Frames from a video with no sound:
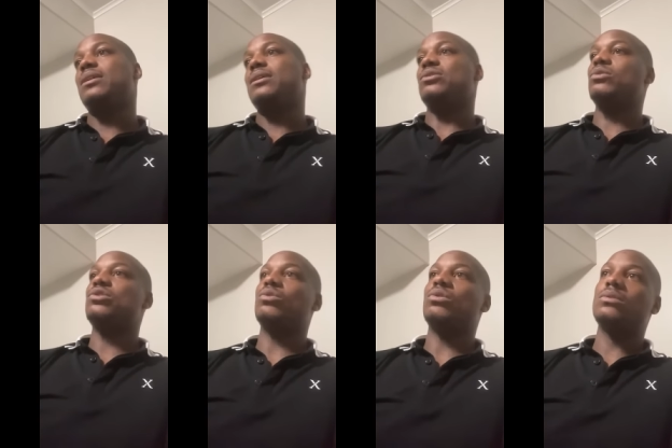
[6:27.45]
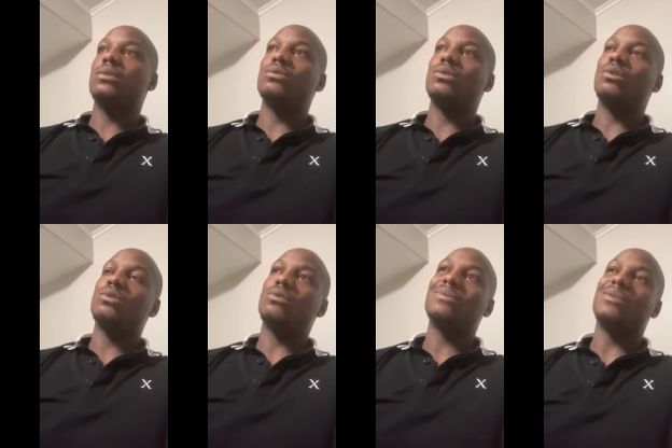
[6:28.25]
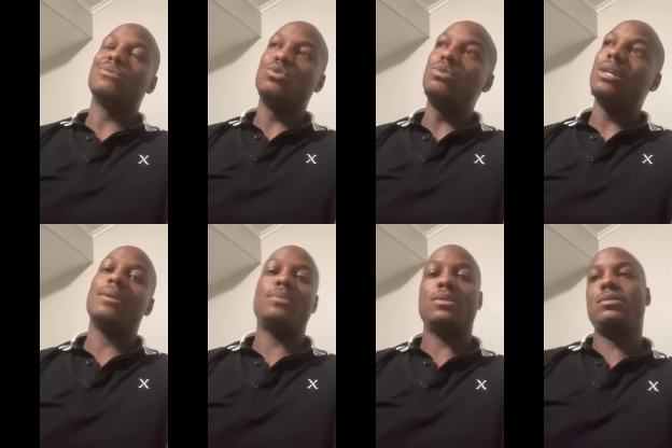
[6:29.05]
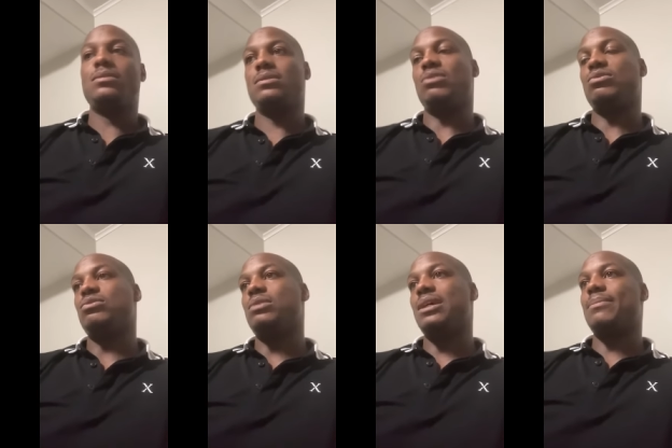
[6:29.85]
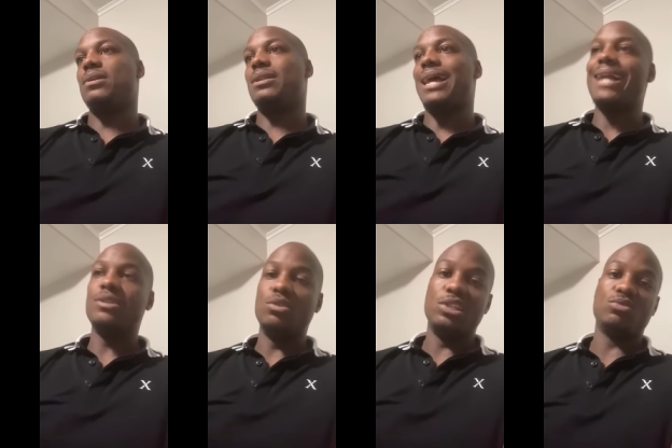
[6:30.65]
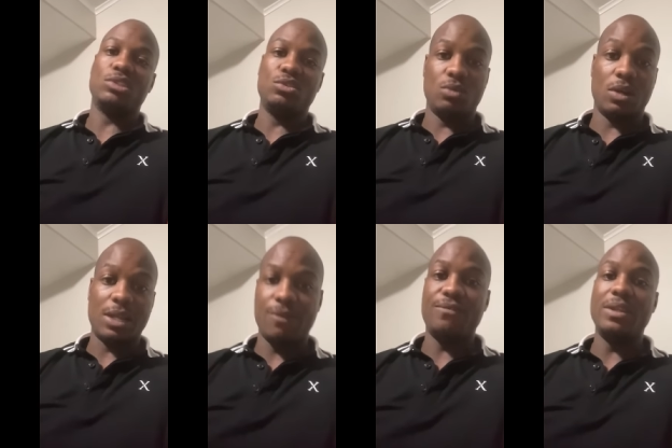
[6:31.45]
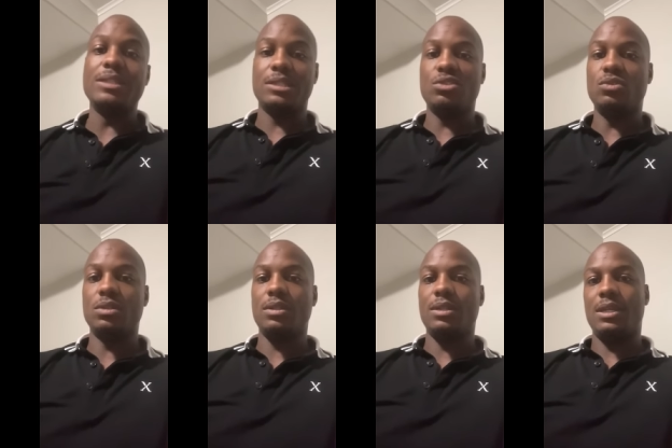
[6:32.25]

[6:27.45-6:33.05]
So so don't don't don't don't don't do that, bro. Don't do that, bro. Like I know this is what you want, and I'm feeding into it.